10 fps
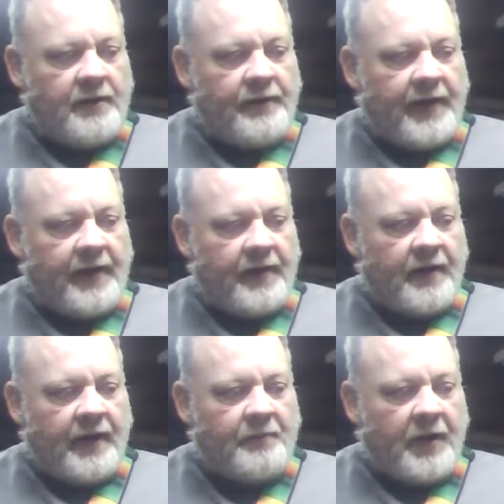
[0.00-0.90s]
that
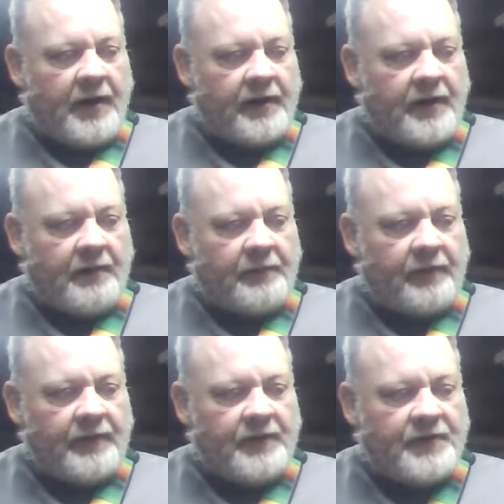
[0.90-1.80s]
I bought a couple
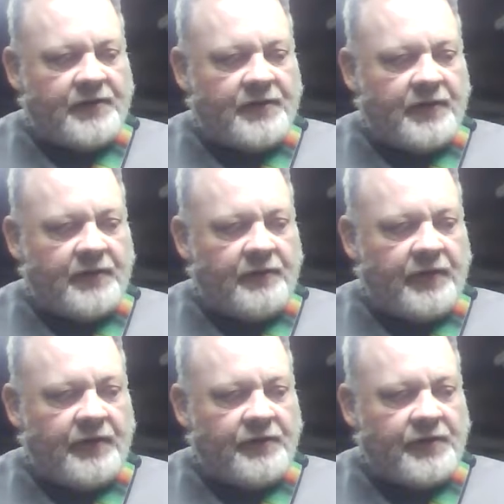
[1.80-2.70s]
of these to do
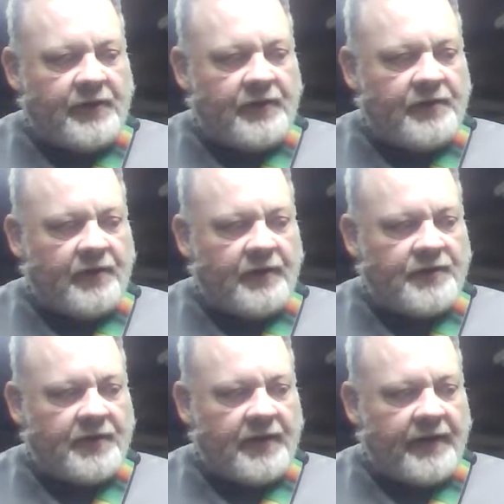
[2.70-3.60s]
acoustic
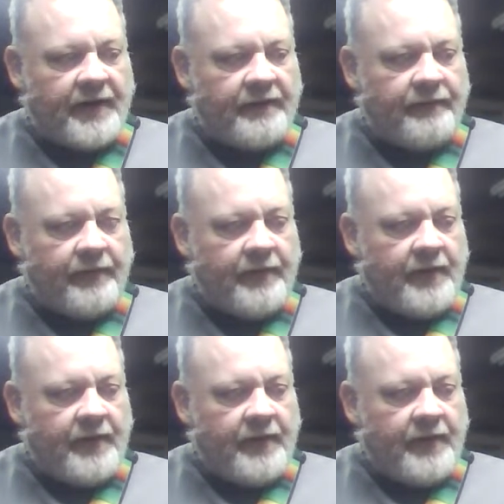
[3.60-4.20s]
guitars that I have.